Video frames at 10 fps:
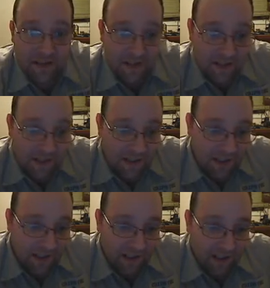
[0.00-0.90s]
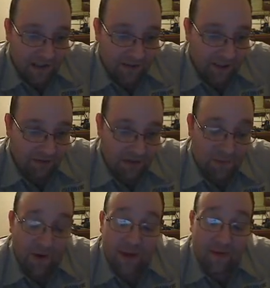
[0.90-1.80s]
our faith up. You know, like I
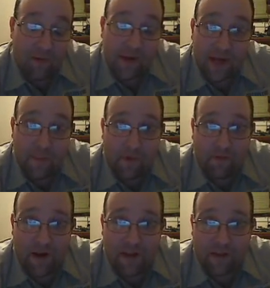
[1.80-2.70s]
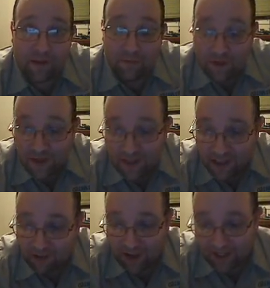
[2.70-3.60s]
told Dad today, the big thing that bothers me
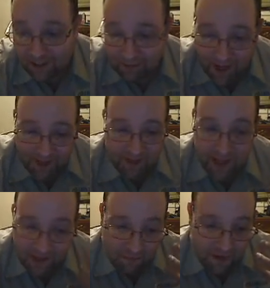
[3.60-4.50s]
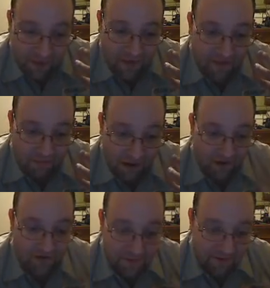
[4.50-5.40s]
right now is the church
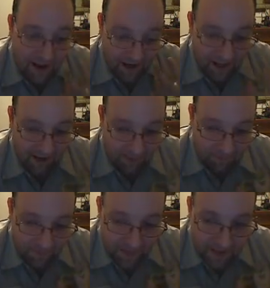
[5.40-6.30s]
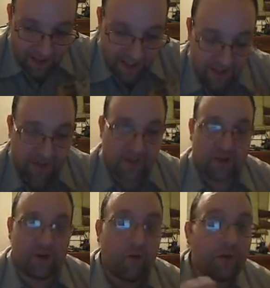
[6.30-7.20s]
is going through just as hard of
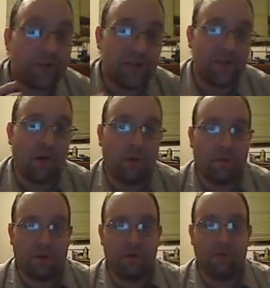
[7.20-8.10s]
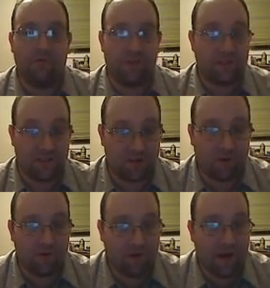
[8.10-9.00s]
financial times as I am. And
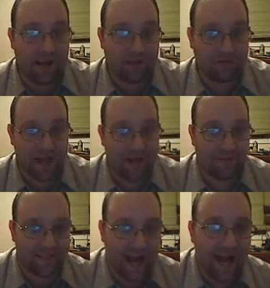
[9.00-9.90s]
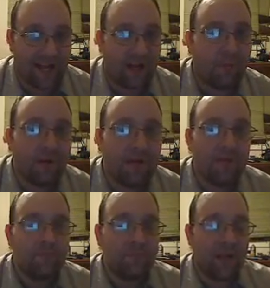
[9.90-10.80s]
it bothers me when the church goes through
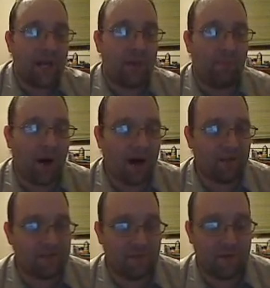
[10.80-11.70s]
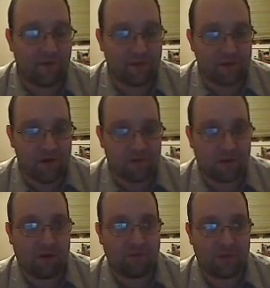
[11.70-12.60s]
financial hardships and I can't
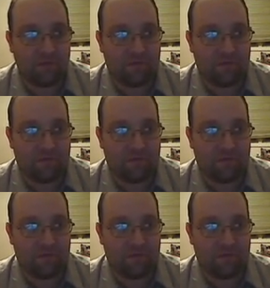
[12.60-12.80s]
help it.